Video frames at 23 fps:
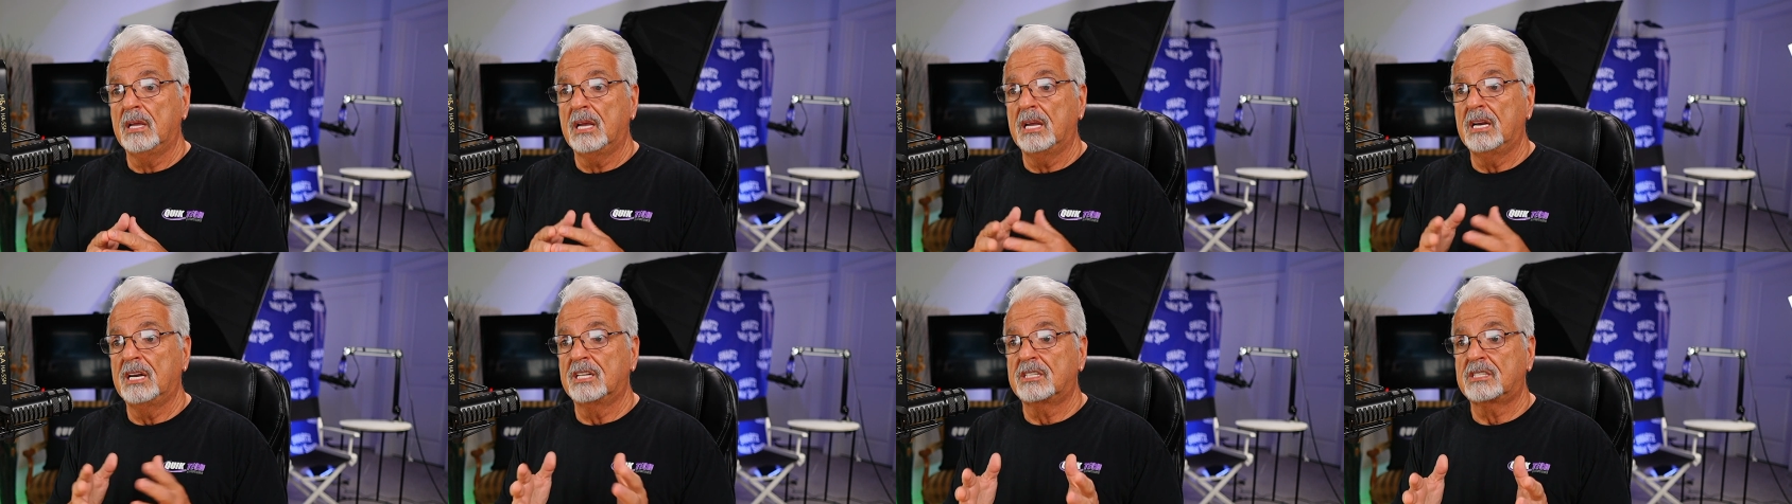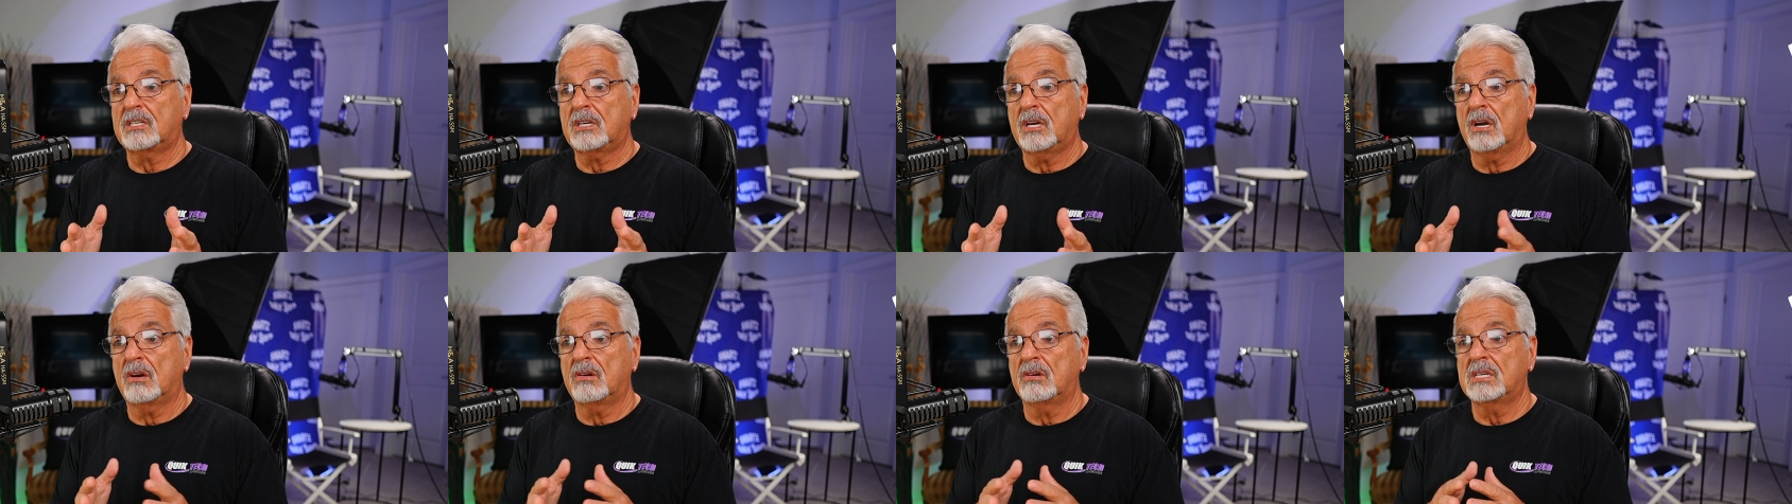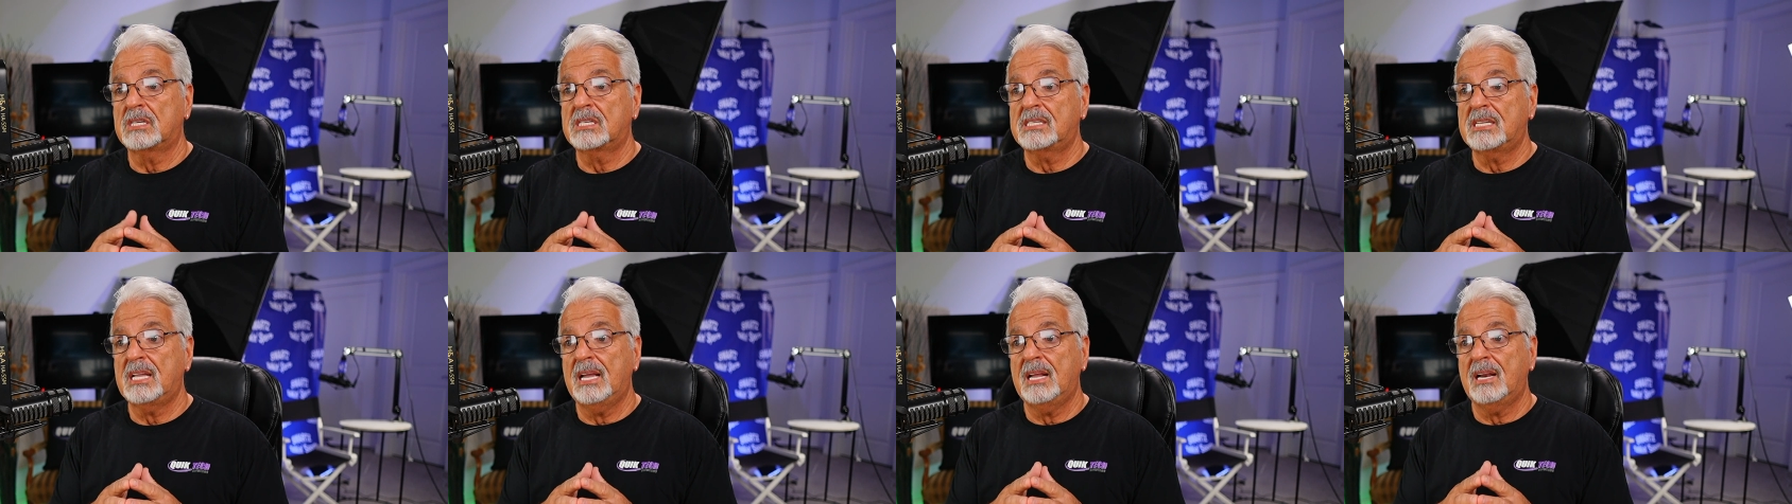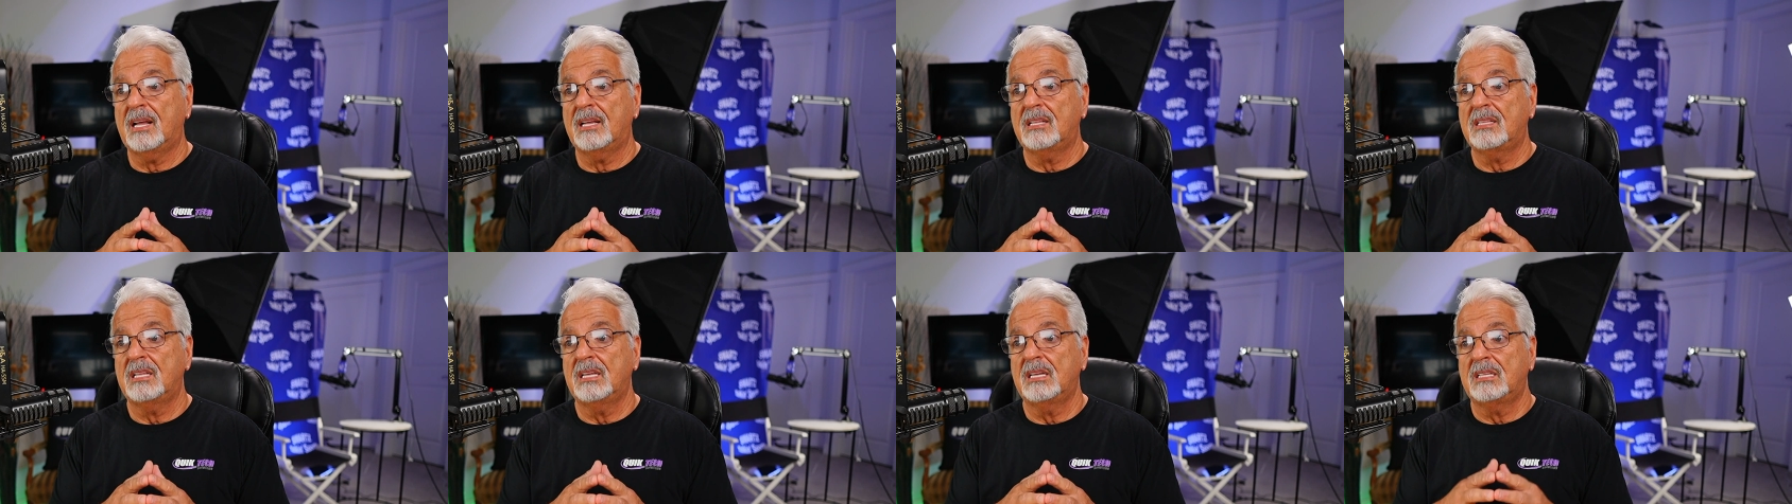In its current state,
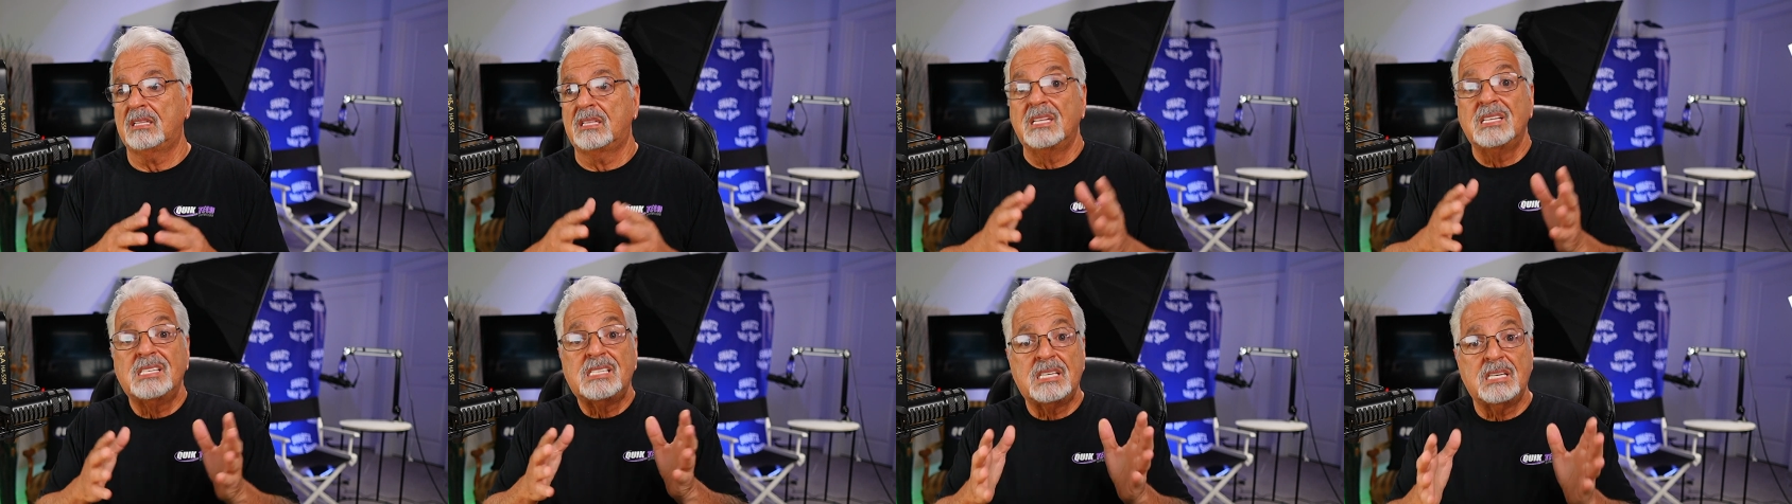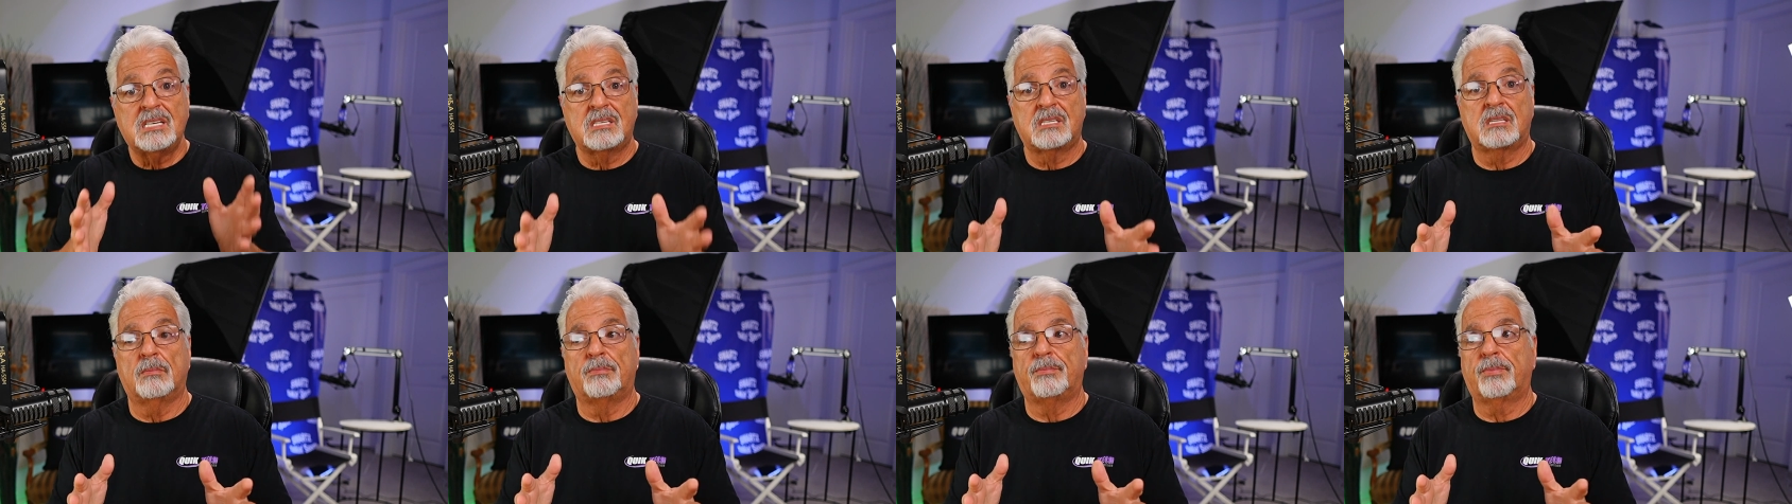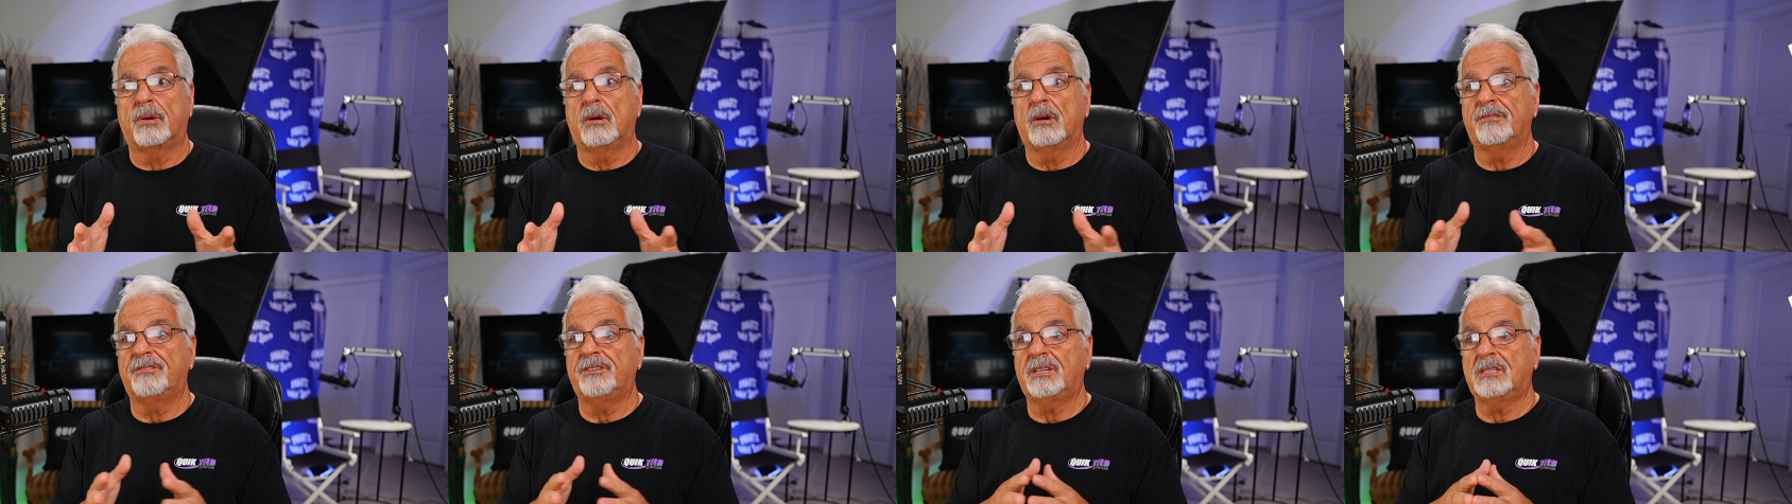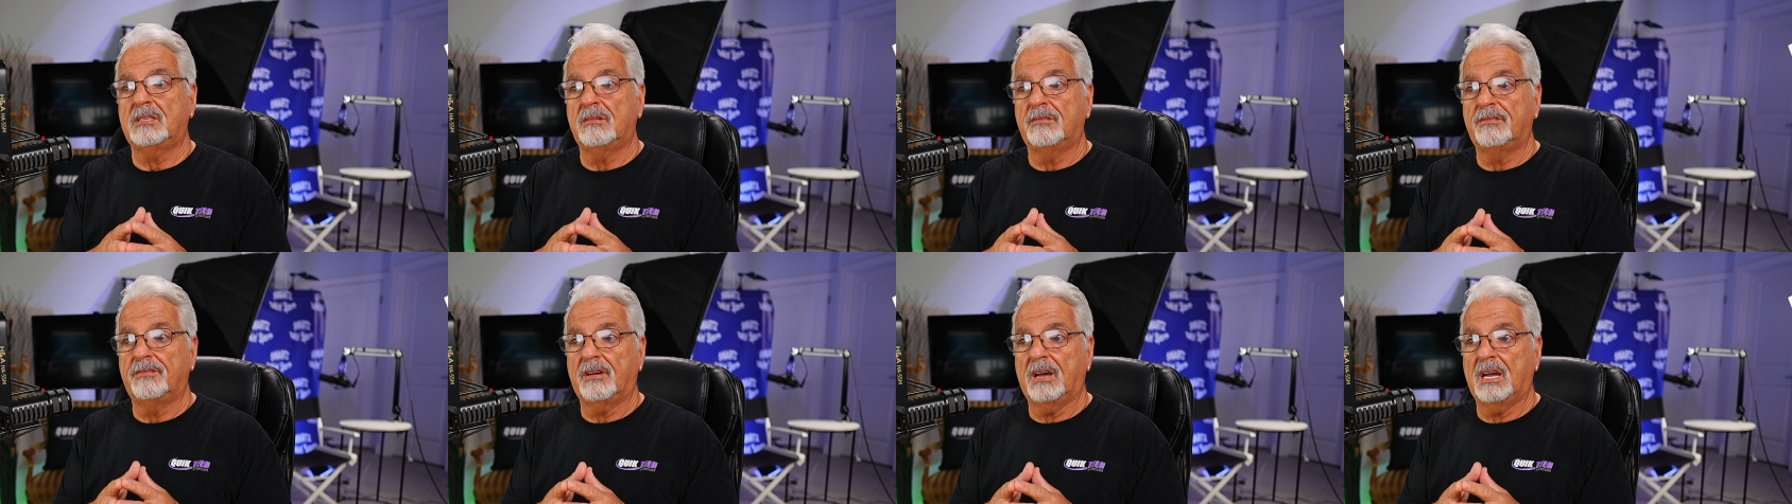I think this is the
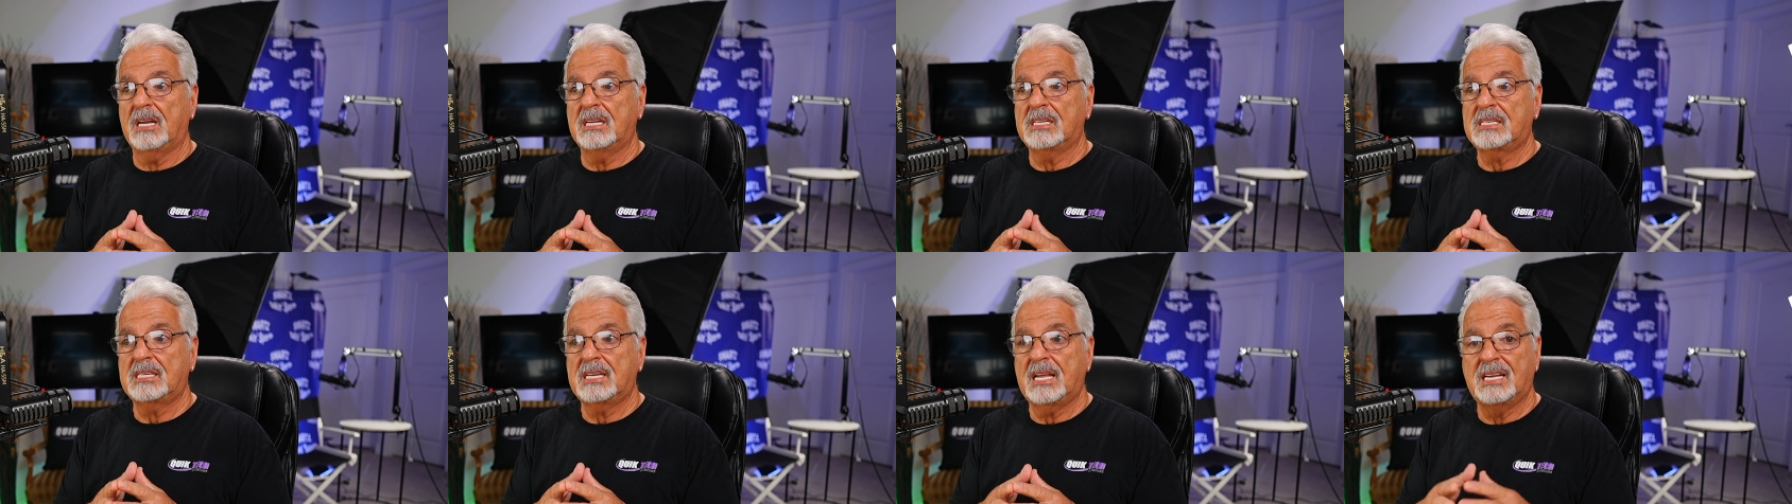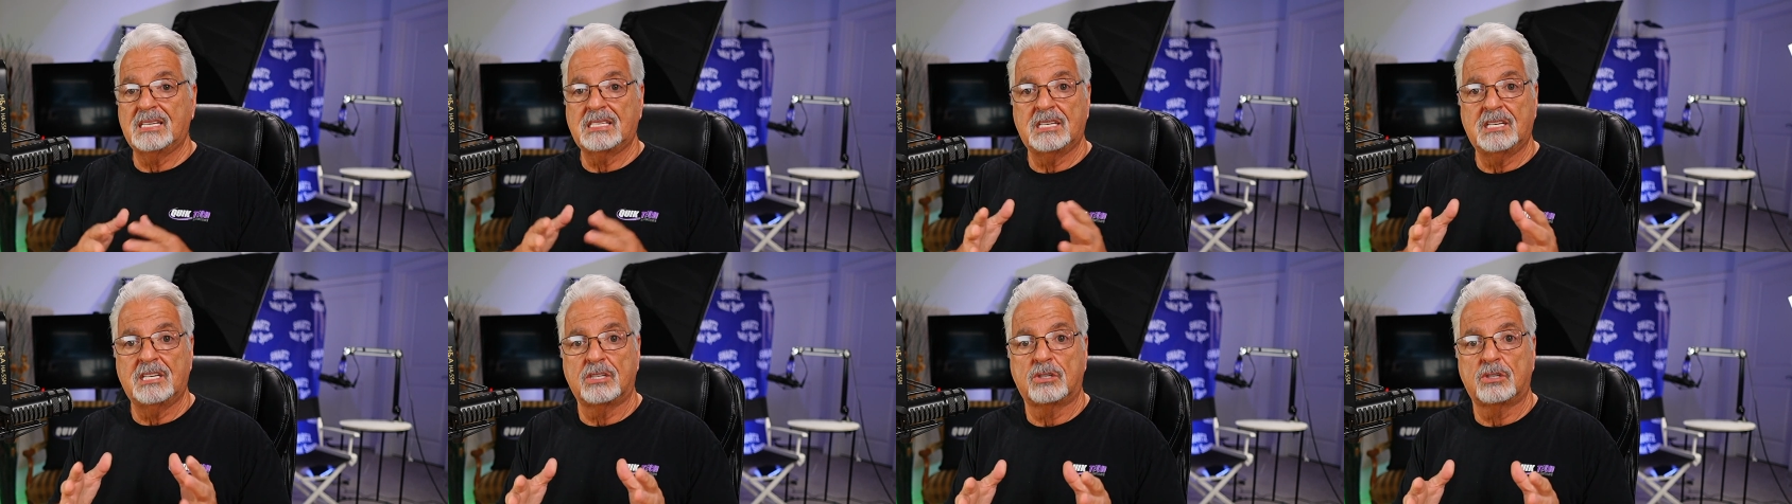perfect device as an